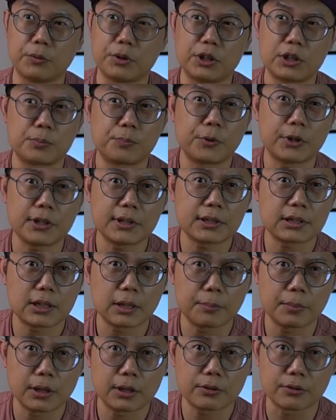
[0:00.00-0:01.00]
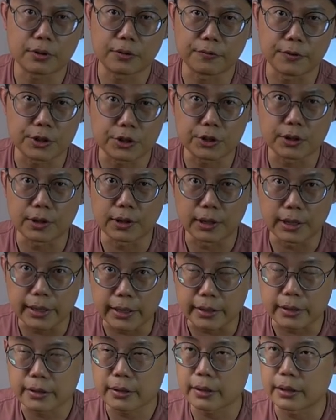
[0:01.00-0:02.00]
which is pretty similar to the Vision
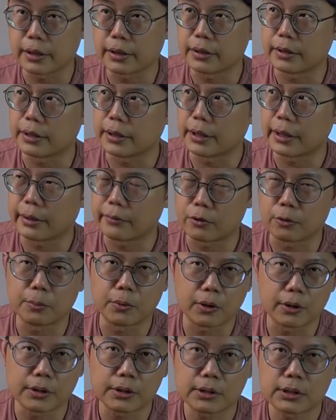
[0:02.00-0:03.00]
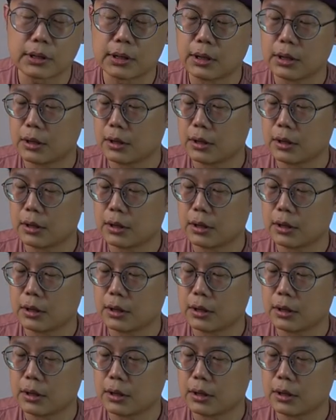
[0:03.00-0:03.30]
Link in the Aero boards.